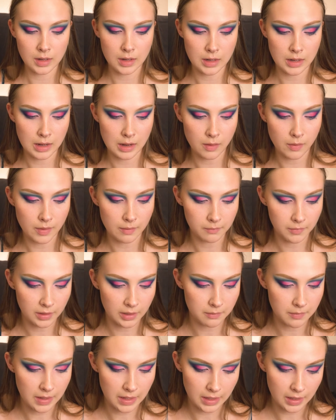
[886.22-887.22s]
Now I'm
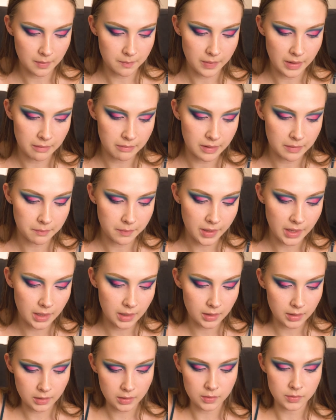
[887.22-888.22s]
gonna make a baby
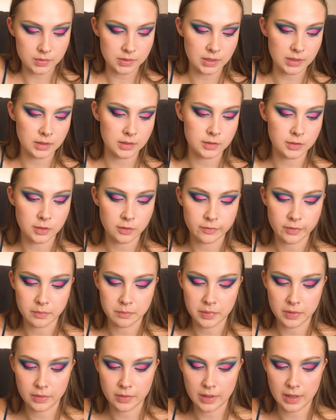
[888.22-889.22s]
pink using the Suva
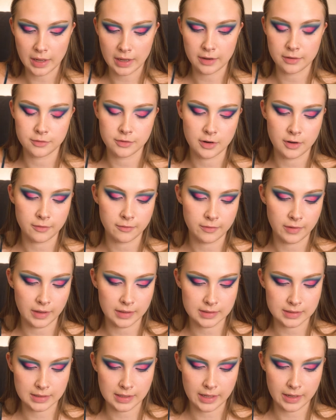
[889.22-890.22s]
Beauty Hydra
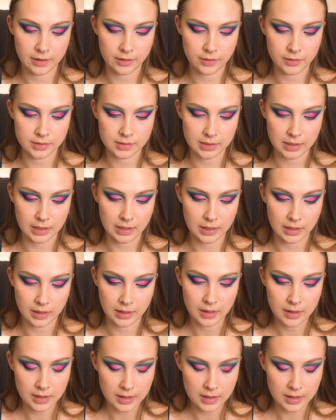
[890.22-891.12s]
FX liners in